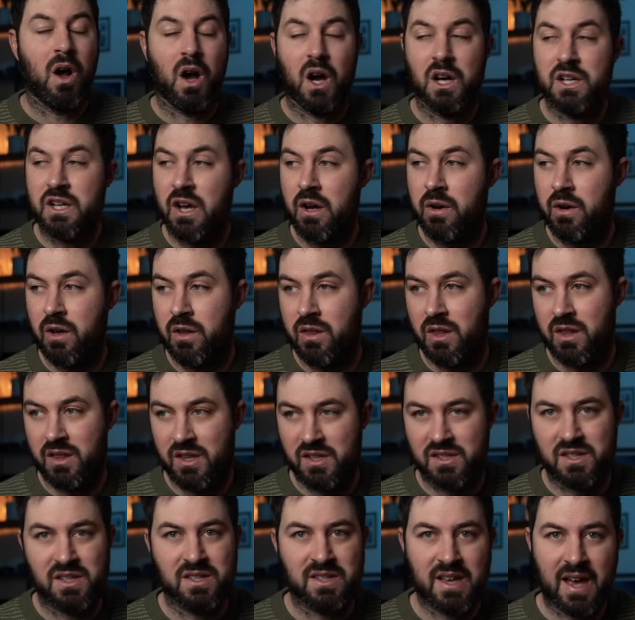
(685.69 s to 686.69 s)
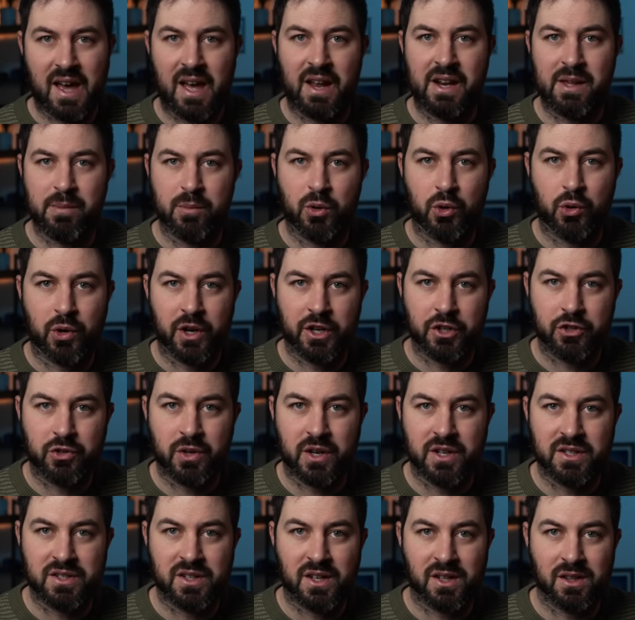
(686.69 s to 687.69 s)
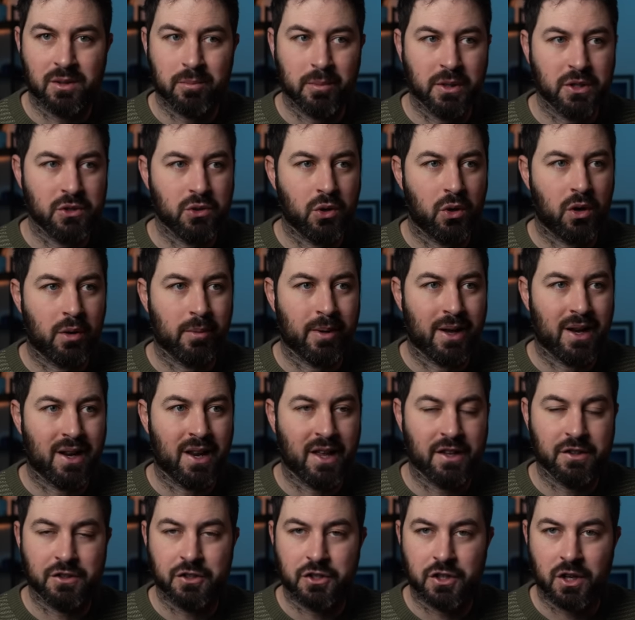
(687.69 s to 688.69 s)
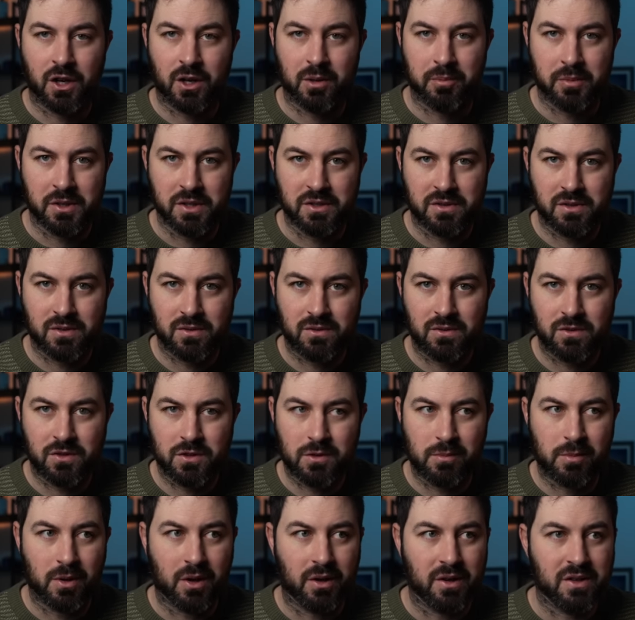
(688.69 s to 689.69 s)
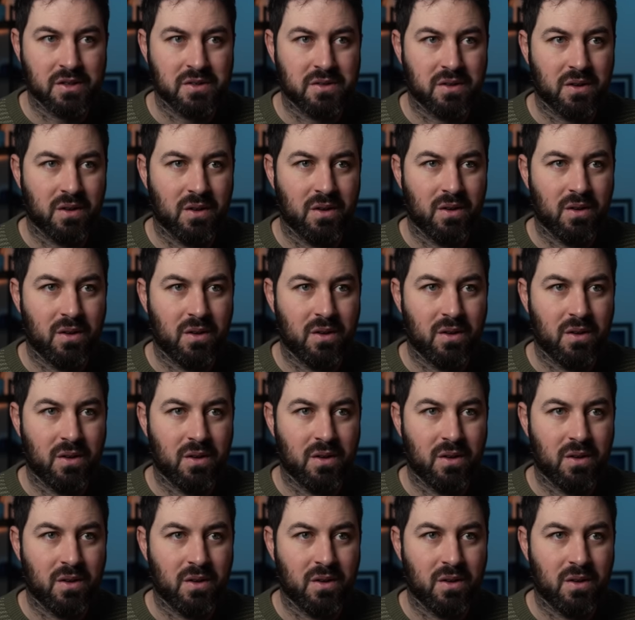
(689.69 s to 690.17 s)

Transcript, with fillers: I don't know that this is any more interesting than me talking about lens sharpness, to be honest.